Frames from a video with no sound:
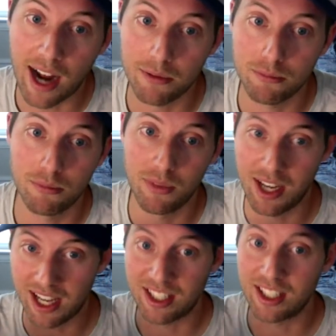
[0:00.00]
not
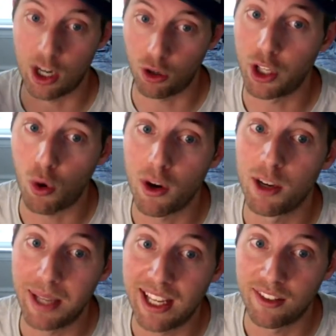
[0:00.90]
necessarily
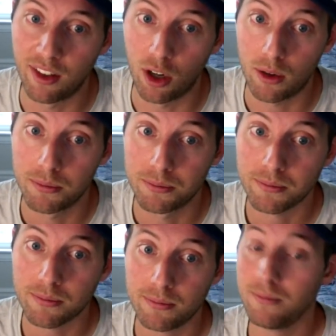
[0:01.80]
going to be easier.
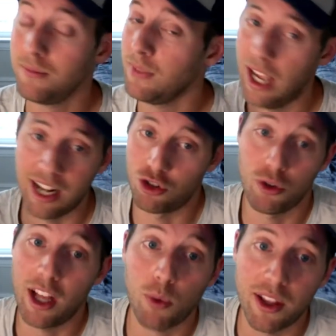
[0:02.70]
And
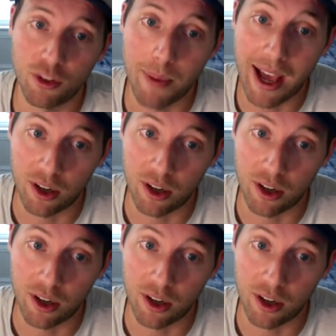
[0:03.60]
so that's why this